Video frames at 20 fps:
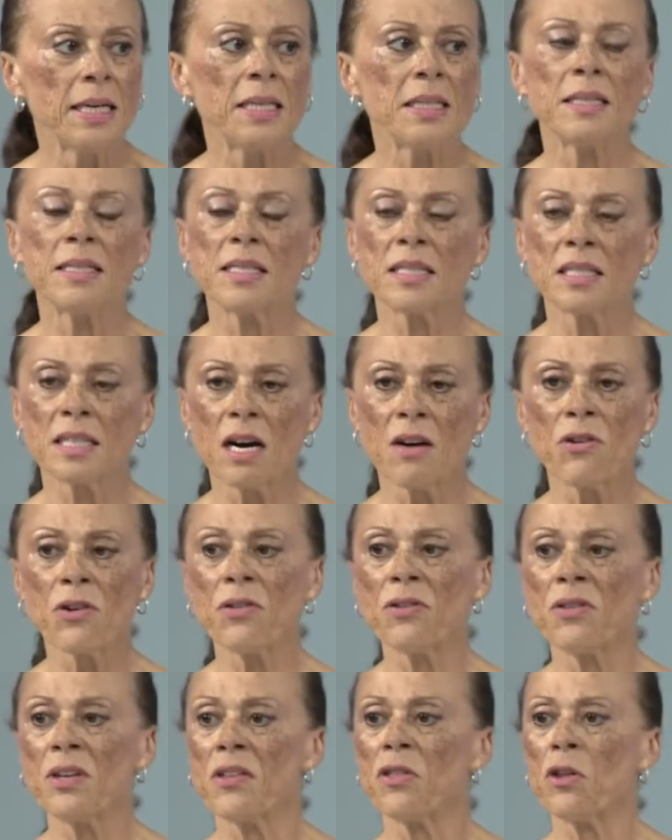
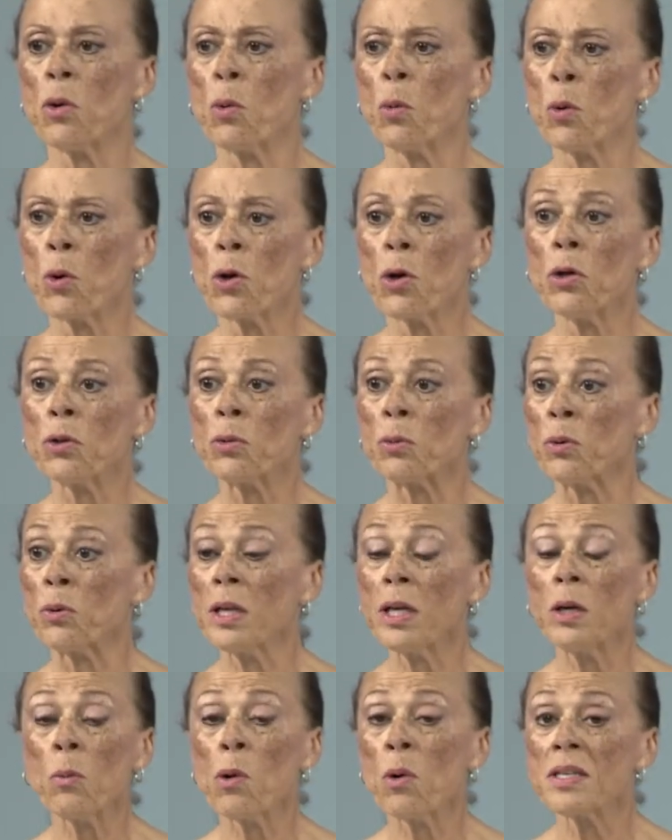discovered that the world
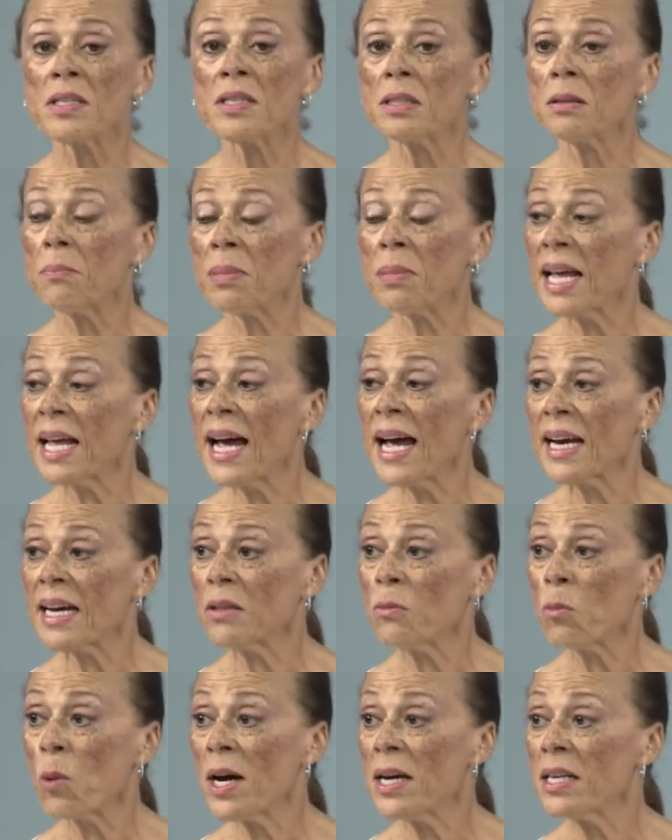really wasn't black
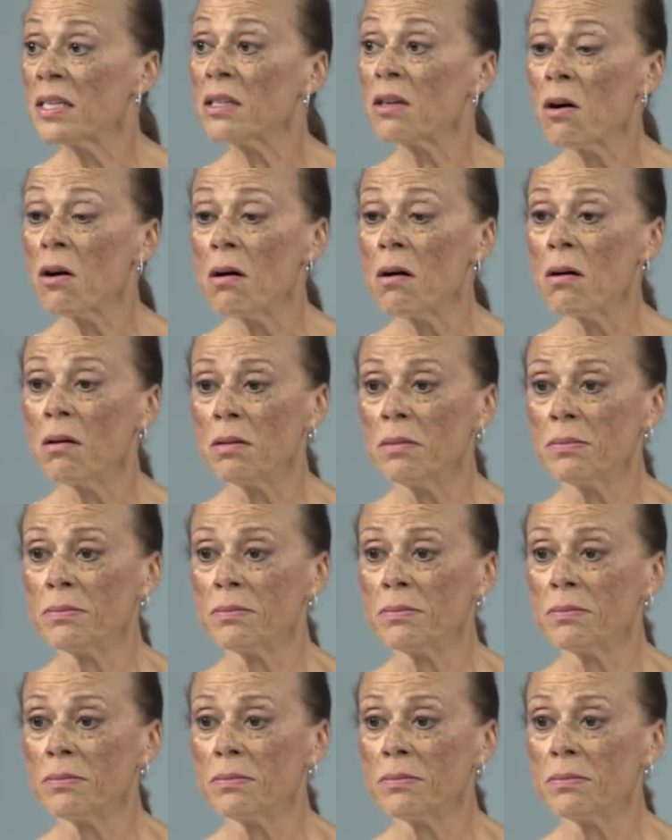and white at all.